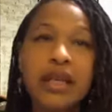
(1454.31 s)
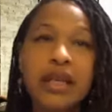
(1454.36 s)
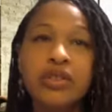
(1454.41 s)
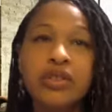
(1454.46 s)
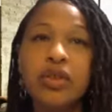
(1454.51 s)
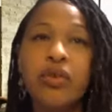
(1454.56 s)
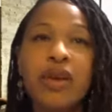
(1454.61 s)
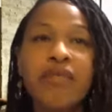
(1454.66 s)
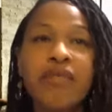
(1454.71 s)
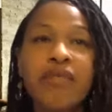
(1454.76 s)

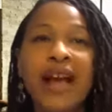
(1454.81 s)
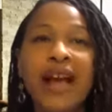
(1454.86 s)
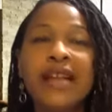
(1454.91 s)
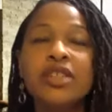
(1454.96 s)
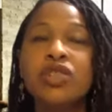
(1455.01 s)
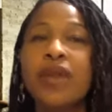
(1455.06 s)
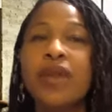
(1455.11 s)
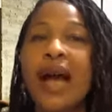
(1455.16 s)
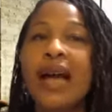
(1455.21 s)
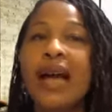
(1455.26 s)
So if I
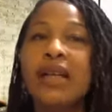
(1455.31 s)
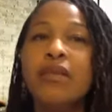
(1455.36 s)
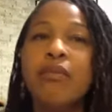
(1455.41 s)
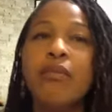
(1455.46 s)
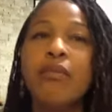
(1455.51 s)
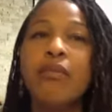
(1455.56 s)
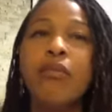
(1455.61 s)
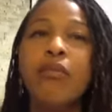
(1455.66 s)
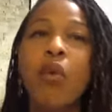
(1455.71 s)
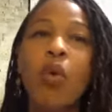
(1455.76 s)
attract
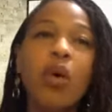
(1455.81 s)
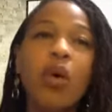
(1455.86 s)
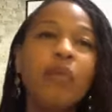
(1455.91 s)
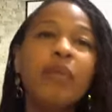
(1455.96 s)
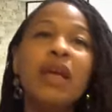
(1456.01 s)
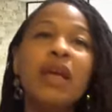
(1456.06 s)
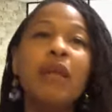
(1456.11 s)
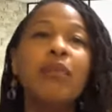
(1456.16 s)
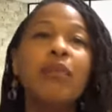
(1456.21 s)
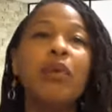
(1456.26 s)
more
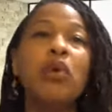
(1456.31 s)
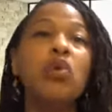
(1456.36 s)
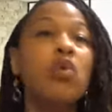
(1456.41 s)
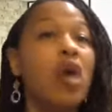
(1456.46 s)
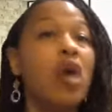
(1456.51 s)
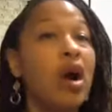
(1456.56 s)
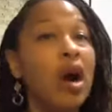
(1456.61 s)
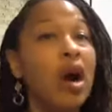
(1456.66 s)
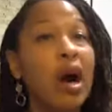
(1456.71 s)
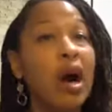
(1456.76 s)
people who
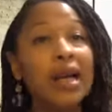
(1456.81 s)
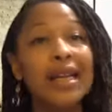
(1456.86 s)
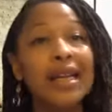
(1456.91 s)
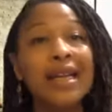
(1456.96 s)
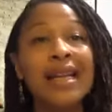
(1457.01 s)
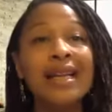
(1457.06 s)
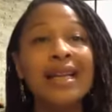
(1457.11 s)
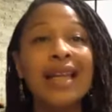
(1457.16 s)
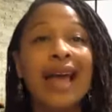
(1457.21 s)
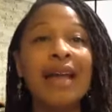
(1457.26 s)
are on
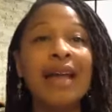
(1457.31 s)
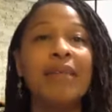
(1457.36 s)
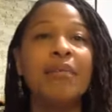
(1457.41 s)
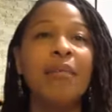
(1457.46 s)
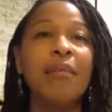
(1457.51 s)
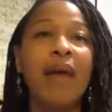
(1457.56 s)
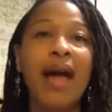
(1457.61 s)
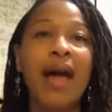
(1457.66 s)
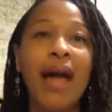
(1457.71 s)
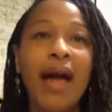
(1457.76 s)
an
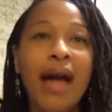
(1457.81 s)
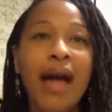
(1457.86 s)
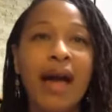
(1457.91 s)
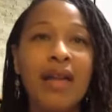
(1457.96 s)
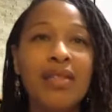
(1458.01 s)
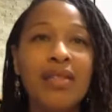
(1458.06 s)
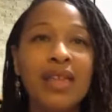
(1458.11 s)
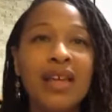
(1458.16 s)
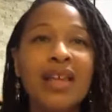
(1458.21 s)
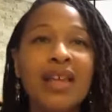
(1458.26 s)
enlightened
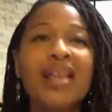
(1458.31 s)
path,